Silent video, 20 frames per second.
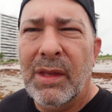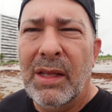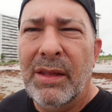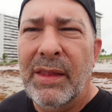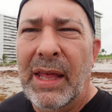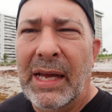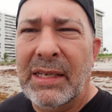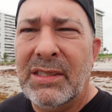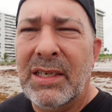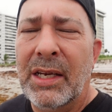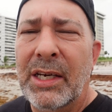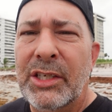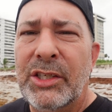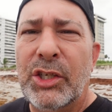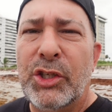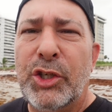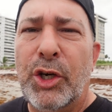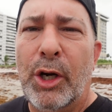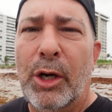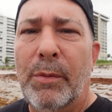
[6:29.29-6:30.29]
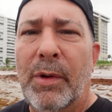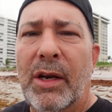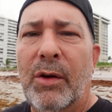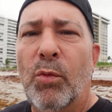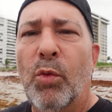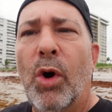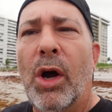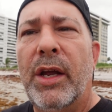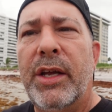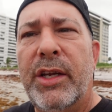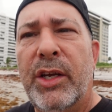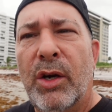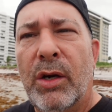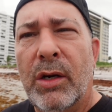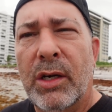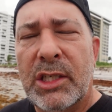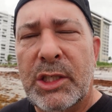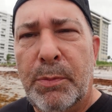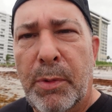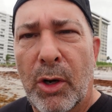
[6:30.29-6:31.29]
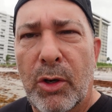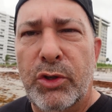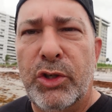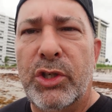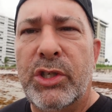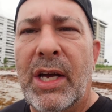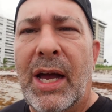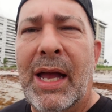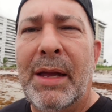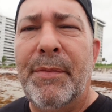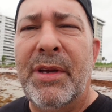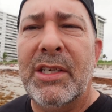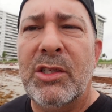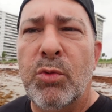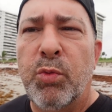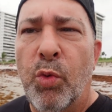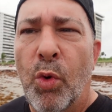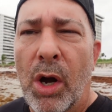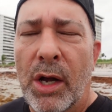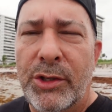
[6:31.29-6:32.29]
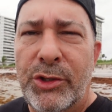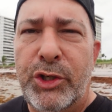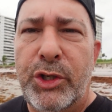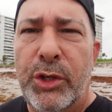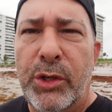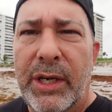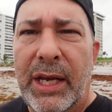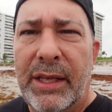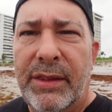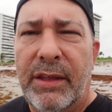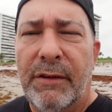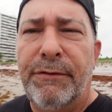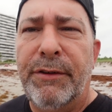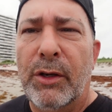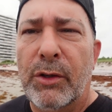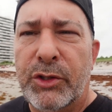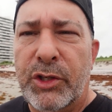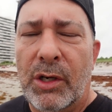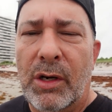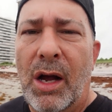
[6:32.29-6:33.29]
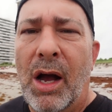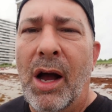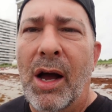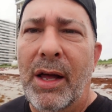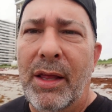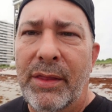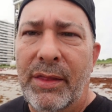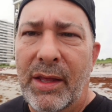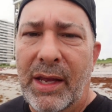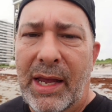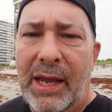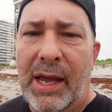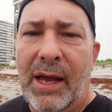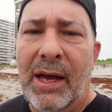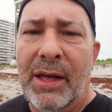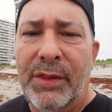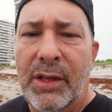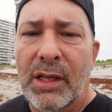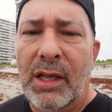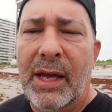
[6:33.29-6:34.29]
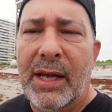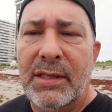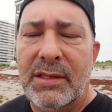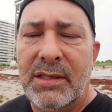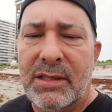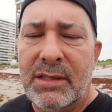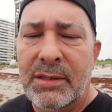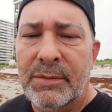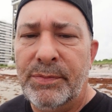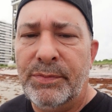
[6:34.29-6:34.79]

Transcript: That's going to determine what your exposure time is once you get the filter on the, on the lens.